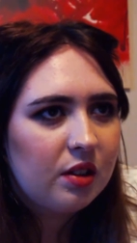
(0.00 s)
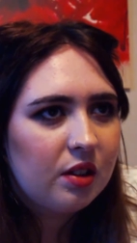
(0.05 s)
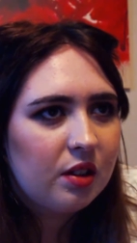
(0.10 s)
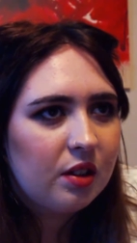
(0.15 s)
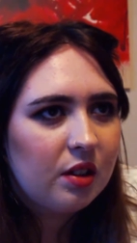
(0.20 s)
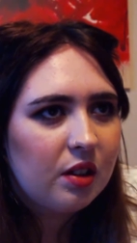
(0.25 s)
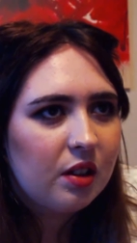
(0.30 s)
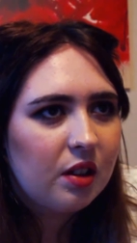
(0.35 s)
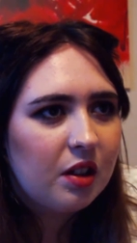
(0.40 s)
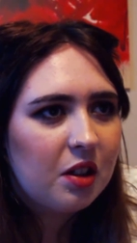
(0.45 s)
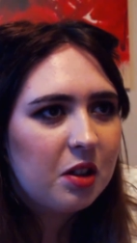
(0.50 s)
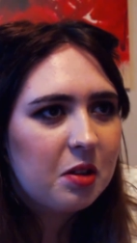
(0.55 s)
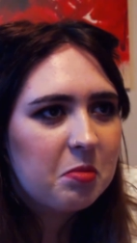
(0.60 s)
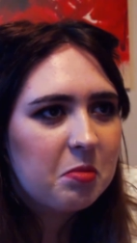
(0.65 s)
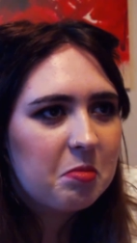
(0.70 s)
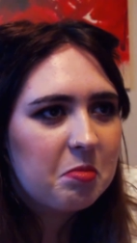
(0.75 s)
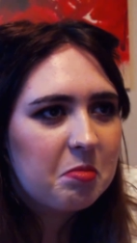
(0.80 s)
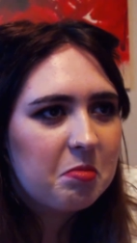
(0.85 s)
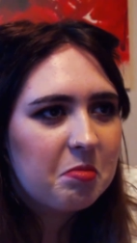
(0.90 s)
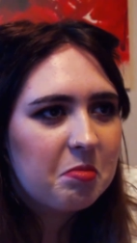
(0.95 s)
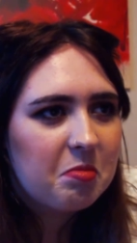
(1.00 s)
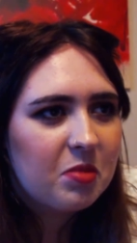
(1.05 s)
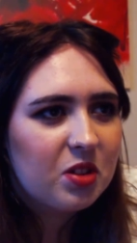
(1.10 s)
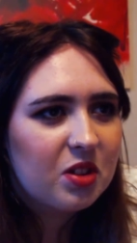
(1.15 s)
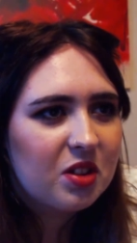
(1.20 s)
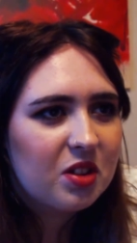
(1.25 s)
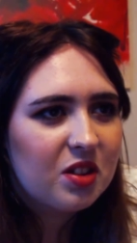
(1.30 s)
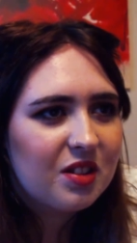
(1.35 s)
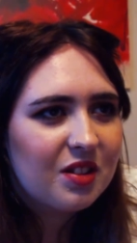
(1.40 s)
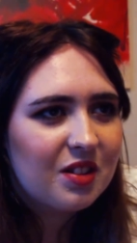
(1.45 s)
And what would Valentine
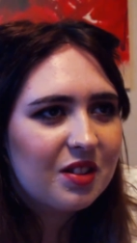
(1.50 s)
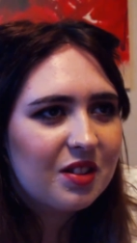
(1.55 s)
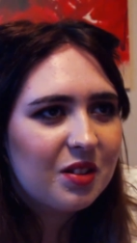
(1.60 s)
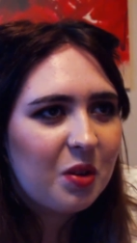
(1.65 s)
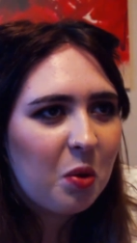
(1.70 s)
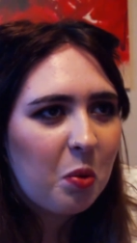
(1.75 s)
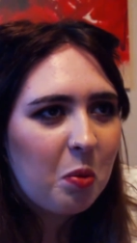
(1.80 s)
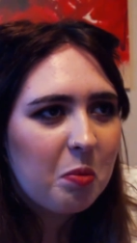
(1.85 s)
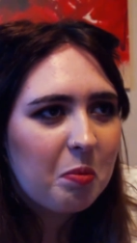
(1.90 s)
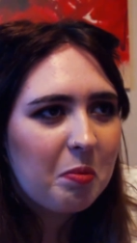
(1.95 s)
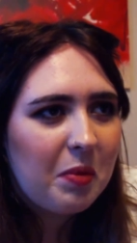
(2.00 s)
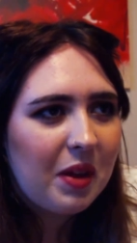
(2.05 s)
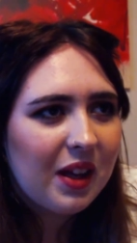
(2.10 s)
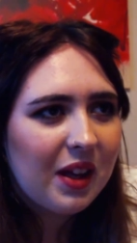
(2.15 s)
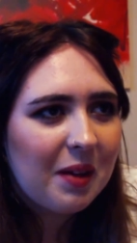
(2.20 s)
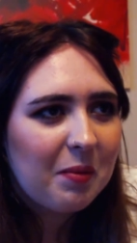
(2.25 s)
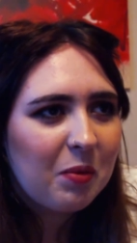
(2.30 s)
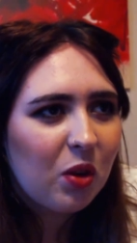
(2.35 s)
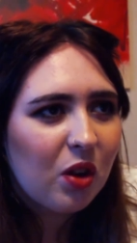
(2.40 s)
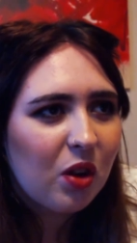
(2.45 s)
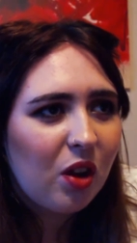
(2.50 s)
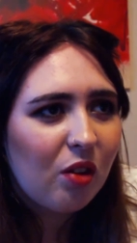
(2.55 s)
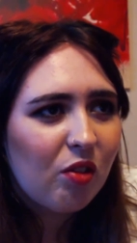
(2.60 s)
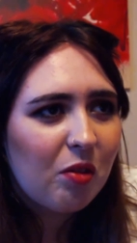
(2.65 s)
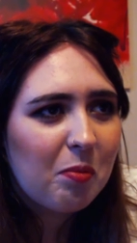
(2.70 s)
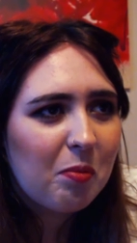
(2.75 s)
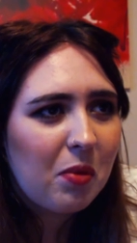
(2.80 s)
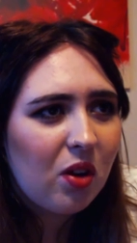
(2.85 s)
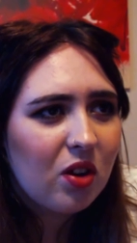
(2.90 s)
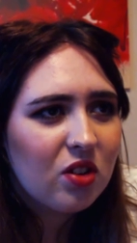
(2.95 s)
make you do? Don't make him look all
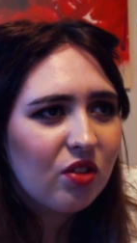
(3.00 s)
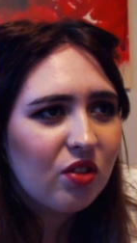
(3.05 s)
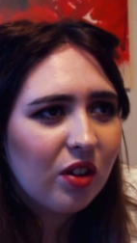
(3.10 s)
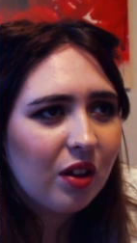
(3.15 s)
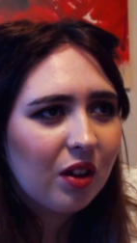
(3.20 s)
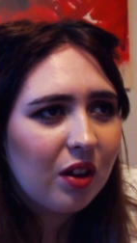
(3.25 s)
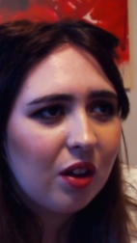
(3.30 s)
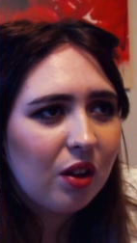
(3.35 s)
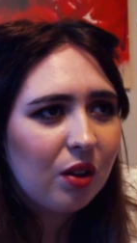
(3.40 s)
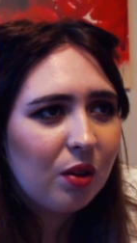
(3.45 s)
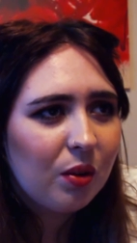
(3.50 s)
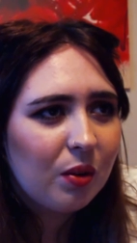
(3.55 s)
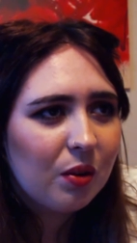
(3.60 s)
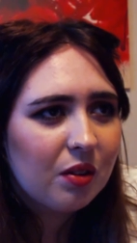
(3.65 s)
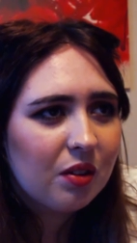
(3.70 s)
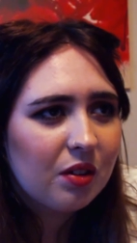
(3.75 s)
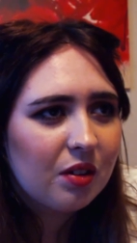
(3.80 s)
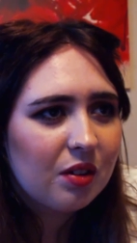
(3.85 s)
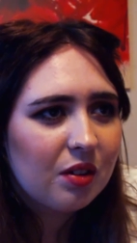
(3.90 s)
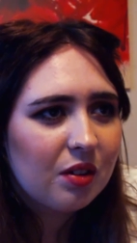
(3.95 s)
remorseful and cute.